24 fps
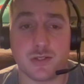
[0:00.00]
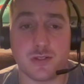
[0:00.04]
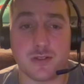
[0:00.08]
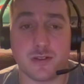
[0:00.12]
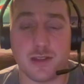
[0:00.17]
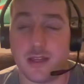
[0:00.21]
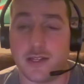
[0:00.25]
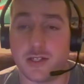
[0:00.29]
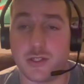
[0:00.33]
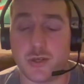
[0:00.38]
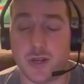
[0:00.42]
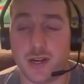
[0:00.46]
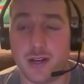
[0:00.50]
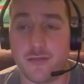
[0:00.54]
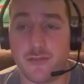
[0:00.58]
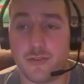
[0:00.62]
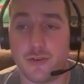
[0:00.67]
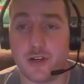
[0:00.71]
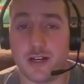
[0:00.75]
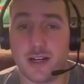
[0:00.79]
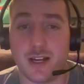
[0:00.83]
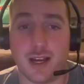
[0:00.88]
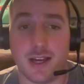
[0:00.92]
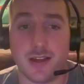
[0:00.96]
they trade
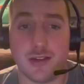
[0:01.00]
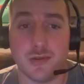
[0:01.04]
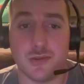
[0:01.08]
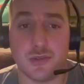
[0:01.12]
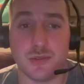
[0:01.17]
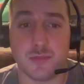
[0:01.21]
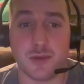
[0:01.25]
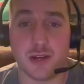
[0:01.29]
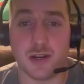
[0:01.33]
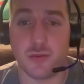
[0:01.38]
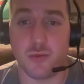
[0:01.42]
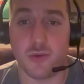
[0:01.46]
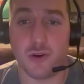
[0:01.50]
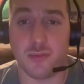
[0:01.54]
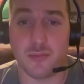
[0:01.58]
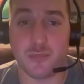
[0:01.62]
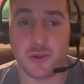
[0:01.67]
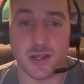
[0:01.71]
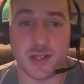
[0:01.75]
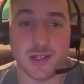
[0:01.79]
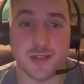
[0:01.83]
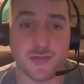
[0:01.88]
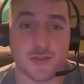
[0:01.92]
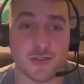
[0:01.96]
for a guy who's been in one
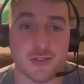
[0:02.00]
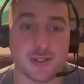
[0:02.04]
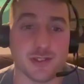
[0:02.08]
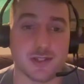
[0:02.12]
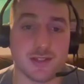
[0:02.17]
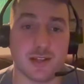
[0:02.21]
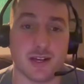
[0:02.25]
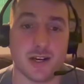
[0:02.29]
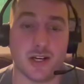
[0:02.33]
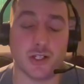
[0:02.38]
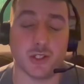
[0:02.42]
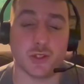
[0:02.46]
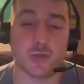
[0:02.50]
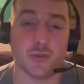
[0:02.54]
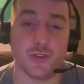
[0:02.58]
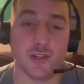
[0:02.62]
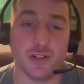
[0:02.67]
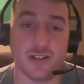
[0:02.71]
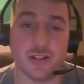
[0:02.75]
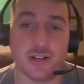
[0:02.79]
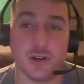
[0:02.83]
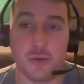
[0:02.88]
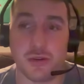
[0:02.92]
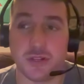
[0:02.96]
place for his entire
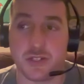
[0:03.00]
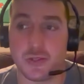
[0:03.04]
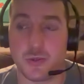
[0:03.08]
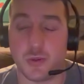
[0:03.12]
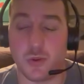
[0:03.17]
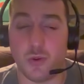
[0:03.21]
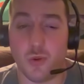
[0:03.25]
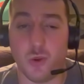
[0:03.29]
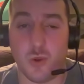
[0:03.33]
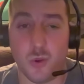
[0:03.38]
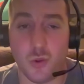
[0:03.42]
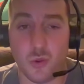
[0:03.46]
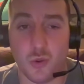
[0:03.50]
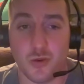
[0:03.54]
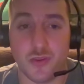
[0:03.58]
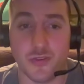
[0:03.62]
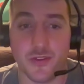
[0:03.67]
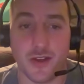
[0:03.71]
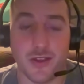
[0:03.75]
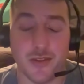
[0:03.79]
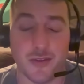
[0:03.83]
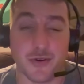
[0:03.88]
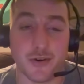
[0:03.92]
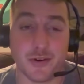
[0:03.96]
career, going to a whole
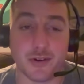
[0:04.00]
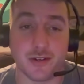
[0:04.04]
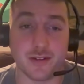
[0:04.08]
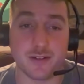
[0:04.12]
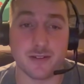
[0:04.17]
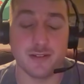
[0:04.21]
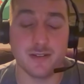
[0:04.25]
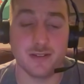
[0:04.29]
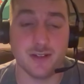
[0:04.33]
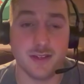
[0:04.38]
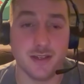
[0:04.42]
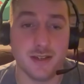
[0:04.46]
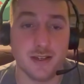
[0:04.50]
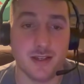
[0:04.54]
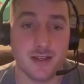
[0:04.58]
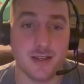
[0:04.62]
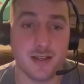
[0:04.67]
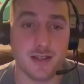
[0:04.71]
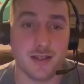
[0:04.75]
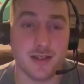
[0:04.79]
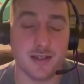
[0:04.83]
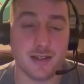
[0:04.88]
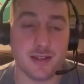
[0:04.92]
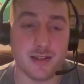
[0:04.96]
nother,
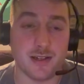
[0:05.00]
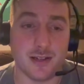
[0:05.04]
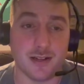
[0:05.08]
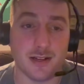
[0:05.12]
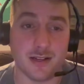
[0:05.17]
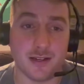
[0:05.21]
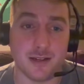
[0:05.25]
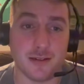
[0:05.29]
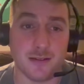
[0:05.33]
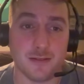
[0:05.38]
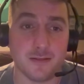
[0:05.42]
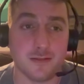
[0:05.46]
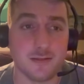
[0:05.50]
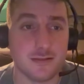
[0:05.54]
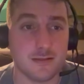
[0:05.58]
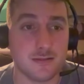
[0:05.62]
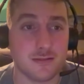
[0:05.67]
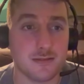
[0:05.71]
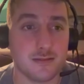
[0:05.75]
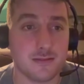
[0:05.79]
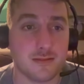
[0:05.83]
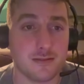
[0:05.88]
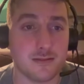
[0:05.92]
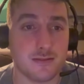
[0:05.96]
uh,
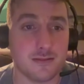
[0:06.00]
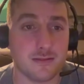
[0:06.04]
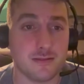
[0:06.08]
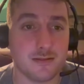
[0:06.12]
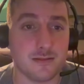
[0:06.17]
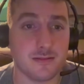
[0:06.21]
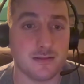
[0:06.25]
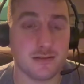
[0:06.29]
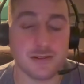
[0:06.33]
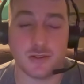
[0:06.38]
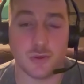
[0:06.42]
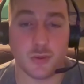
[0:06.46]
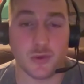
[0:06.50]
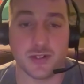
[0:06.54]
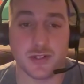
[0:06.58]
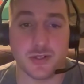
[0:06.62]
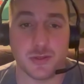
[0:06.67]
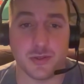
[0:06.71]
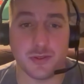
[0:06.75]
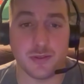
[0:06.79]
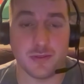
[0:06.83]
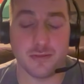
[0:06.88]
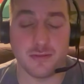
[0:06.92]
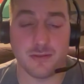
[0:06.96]
going
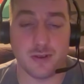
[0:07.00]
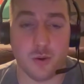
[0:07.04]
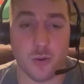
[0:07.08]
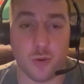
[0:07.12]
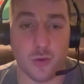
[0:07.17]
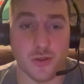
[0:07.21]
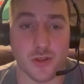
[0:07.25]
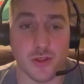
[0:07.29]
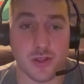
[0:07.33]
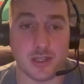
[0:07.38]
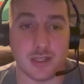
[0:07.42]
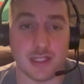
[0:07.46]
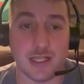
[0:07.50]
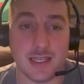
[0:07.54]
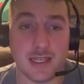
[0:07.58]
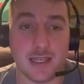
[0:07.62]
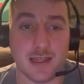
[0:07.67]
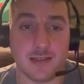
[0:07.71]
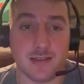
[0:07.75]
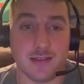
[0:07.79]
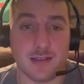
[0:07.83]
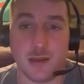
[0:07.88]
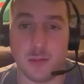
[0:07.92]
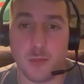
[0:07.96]
to a whole nother
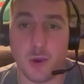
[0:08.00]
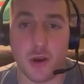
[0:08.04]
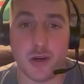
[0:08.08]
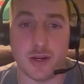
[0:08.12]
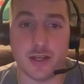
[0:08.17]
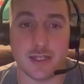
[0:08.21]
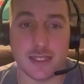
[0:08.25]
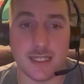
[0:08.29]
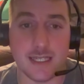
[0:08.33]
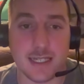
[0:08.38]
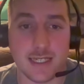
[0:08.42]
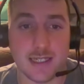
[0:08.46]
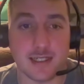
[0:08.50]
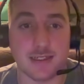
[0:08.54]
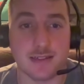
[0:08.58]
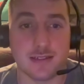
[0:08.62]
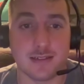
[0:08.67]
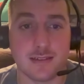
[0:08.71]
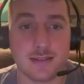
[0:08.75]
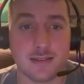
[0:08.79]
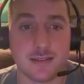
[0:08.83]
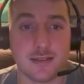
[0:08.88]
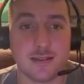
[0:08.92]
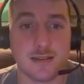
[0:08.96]
league in the American League,
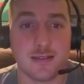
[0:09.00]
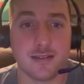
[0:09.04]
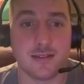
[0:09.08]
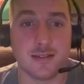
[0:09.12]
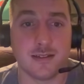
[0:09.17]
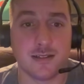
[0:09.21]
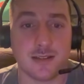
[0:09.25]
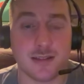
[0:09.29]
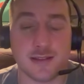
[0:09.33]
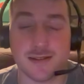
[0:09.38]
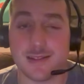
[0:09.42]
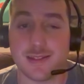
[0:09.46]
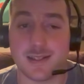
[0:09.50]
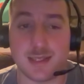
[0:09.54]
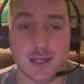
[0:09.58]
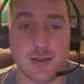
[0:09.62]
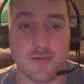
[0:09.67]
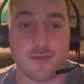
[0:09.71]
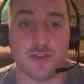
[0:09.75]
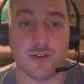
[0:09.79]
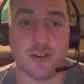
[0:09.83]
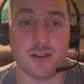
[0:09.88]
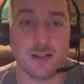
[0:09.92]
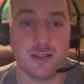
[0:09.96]
because it's
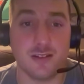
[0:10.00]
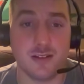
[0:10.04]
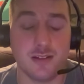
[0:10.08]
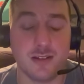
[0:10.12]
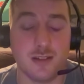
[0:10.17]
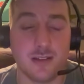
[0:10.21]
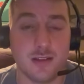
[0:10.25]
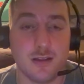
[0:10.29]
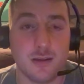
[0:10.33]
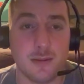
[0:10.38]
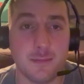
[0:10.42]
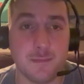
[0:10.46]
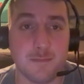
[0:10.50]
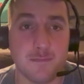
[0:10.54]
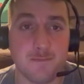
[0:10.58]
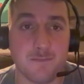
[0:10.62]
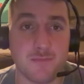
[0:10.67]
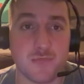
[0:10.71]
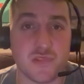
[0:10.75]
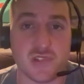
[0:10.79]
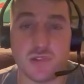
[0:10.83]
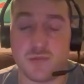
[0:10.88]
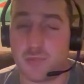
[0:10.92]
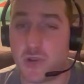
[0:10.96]
different,
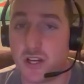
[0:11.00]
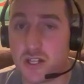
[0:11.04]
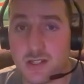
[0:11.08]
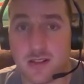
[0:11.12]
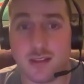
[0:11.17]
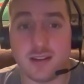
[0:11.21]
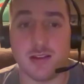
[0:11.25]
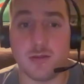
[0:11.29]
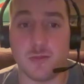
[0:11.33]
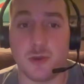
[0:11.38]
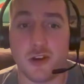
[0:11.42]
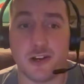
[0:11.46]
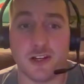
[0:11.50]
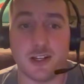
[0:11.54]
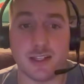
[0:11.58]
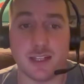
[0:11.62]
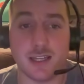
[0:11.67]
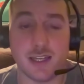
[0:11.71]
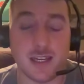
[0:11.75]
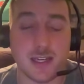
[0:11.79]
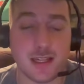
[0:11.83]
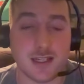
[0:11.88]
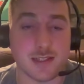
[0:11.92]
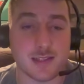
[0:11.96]
especially the American
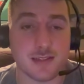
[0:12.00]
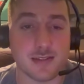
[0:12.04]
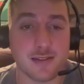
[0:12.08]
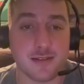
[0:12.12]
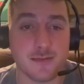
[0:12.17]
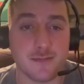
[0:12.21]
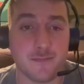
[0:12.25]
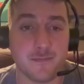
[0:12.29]
League East.